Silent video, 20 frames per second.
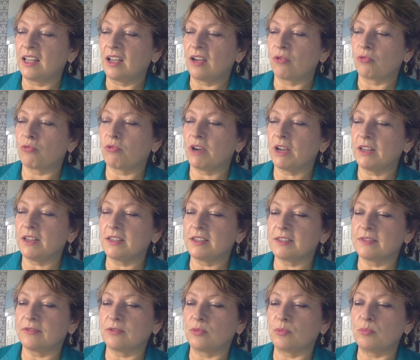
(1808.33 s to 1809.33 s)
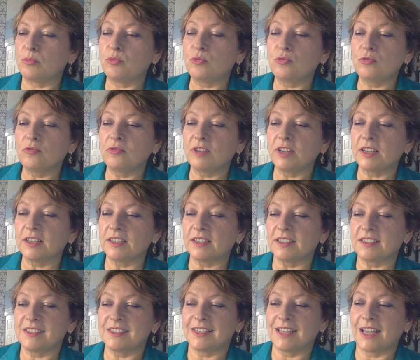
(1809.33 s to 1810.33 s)
Red is for moving the
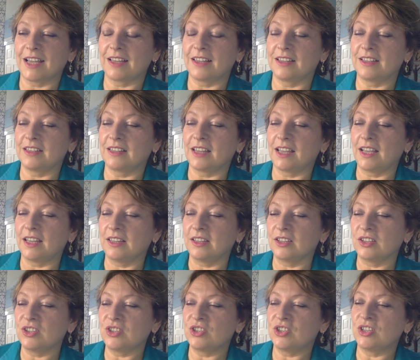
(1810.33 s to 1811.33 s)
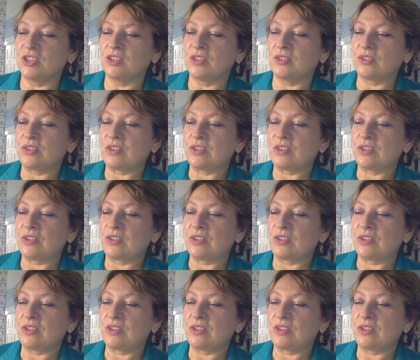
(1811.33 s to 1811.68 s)
stagnant energy.